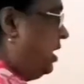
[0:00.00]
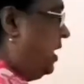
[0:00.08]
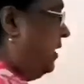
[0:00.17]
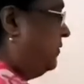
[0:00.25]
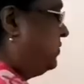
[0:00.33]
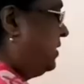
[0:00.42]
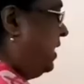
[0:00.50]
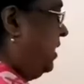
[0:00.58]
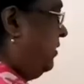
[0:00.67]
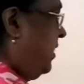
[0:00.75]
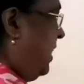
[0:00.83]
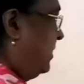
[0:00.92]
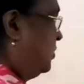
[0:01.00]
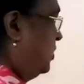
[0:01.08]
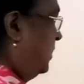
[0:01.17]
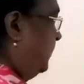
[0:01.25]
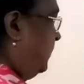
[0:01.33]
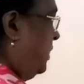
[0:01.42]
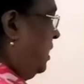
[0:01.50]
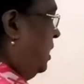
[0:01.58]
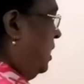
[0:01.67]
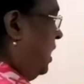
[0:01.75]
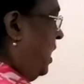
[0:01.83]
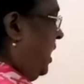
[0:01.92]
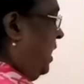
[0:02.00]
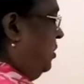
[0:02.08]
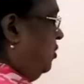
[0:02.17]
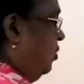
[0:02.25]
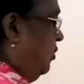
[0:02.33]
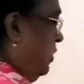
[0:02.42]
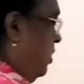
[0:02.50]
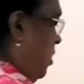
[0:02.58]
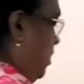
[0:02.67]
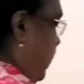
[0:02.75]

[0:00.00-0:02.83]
half cell reaction. And overall